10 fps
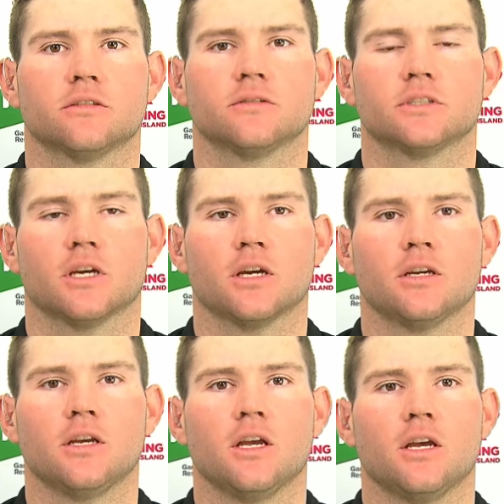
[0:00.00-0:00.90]
so
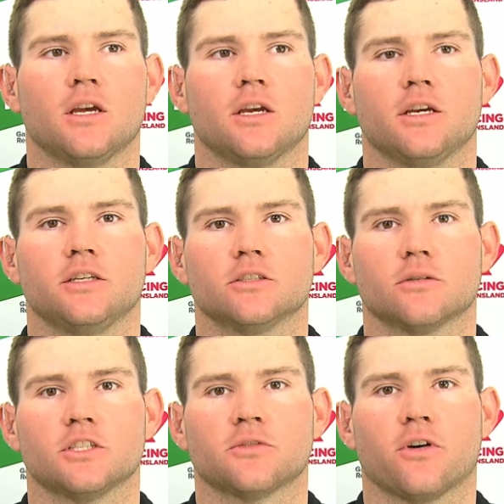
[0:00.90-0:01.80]
he's
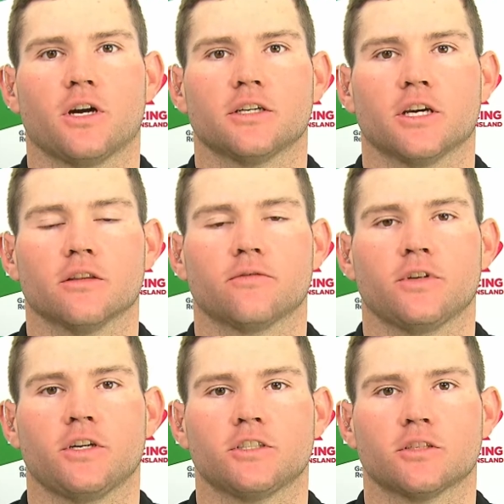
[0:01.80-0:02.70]
always fighting out the
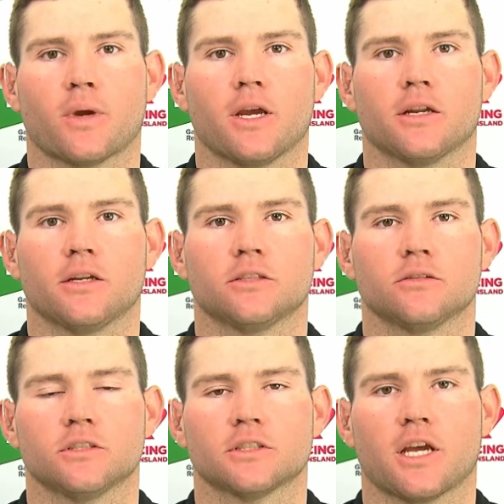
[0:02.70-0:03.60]
finish and make it into
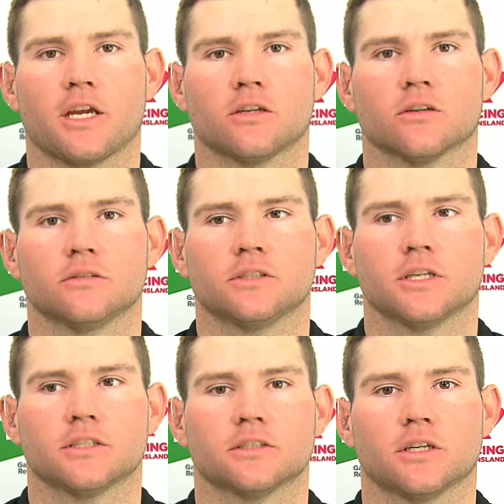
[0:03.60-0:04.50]
a staying
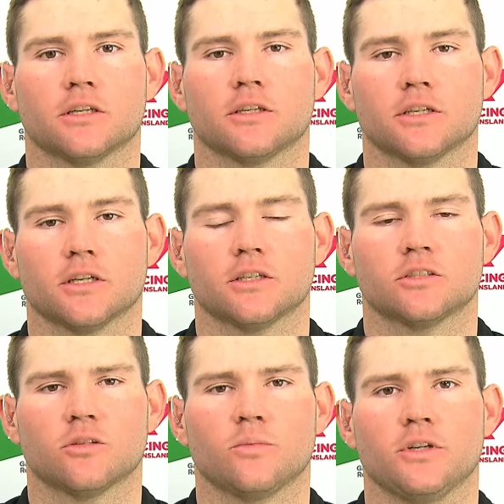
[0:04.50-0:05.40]
contest, so, you know, it
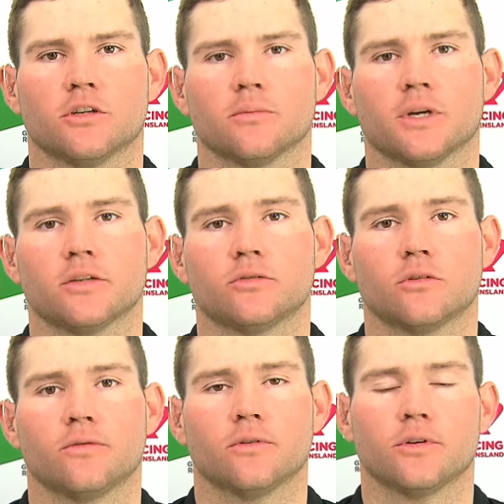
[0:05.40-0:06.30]
should be not a bad draw for him.